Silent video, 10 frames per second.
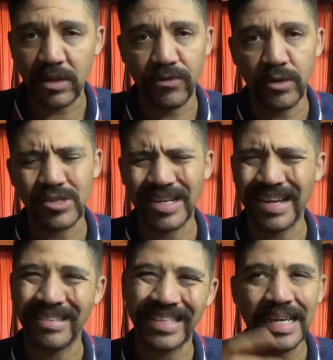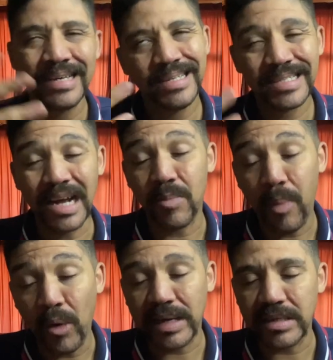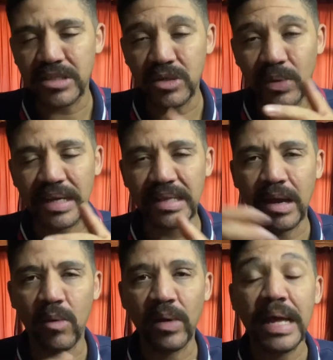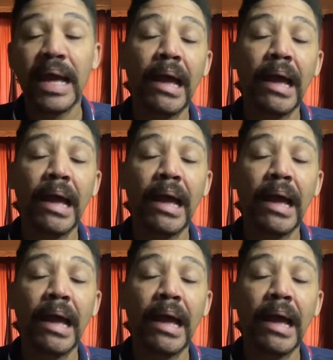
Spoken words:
the Fusion account, it's kind of pointless doing it that way.